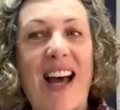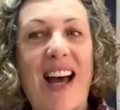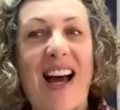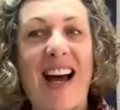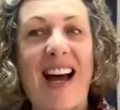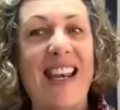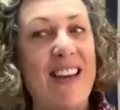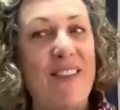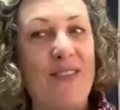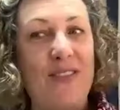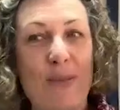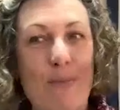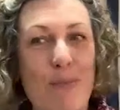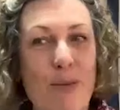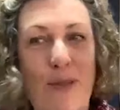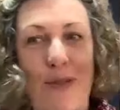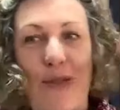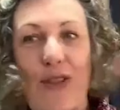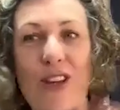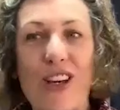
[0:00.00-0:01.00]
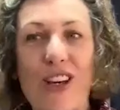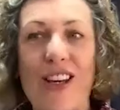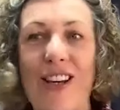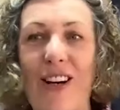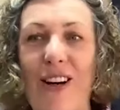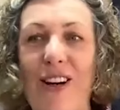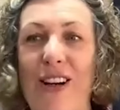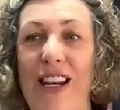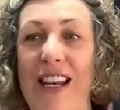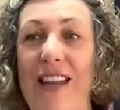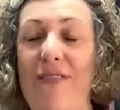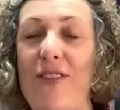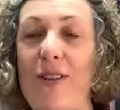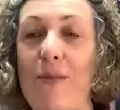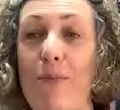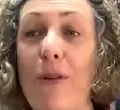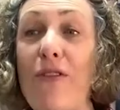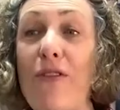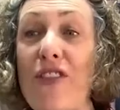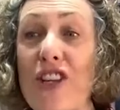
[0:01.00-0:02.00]
I lived above the uh, lived
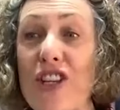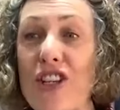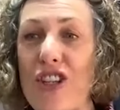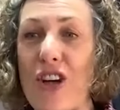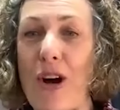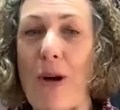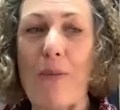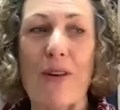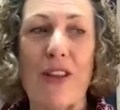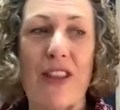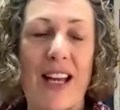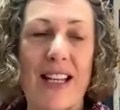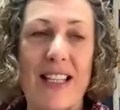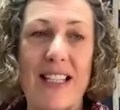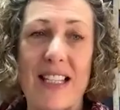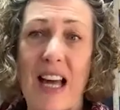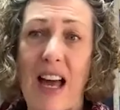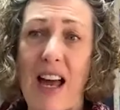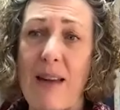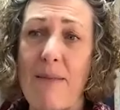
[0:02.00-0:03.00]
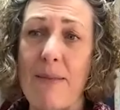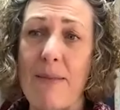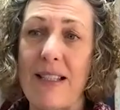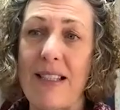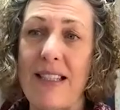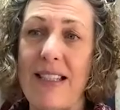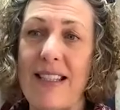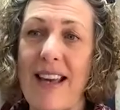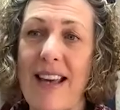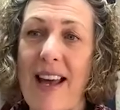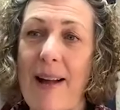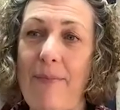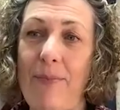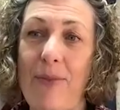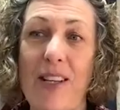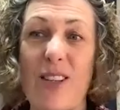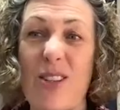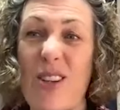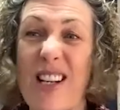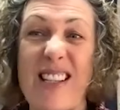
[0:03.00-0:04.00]
above the shop at that time, and um,
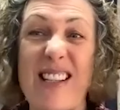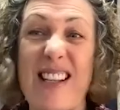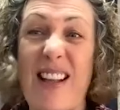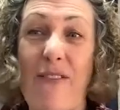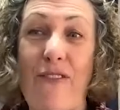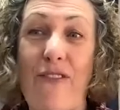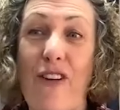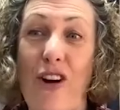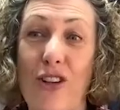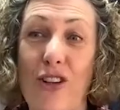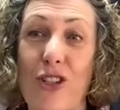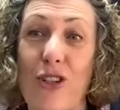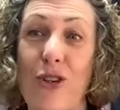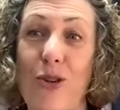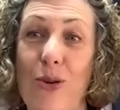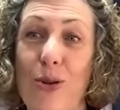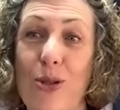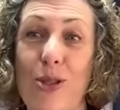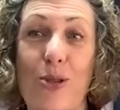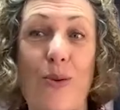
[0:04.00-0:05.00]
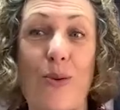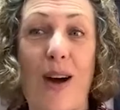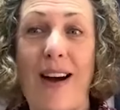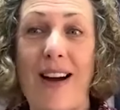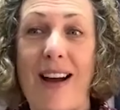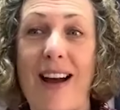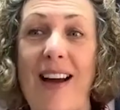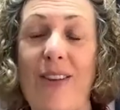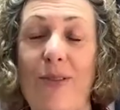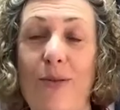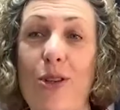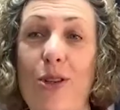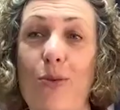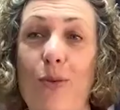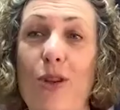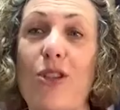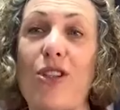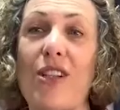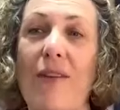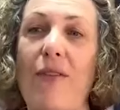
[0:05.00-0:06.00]
and so I didn't have far to go. So I, I
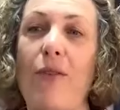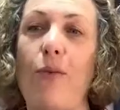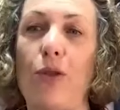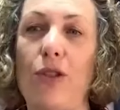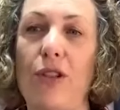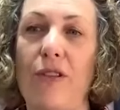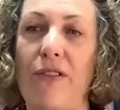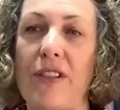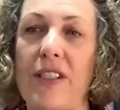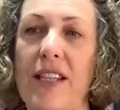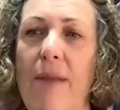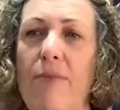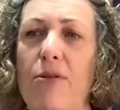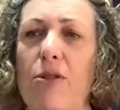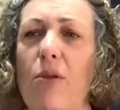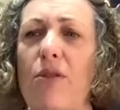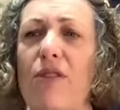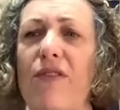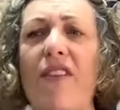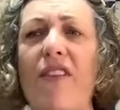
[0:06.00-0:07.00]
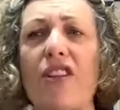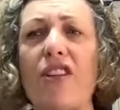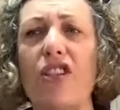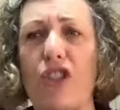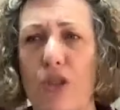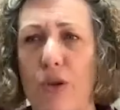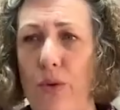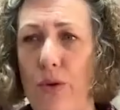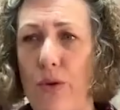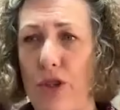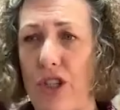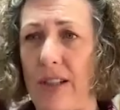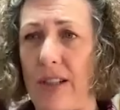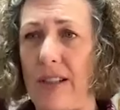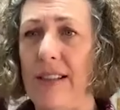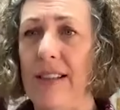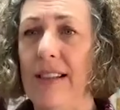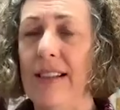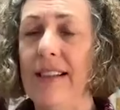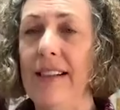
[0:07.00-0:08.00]
we used to have a wonderful time. So it was very
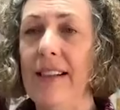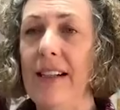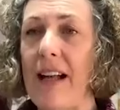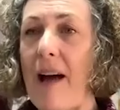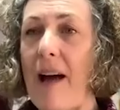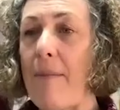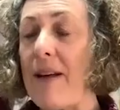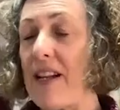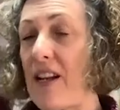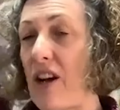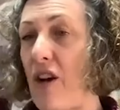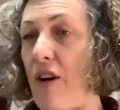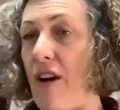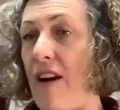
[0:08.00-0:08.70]
social. I made a lot.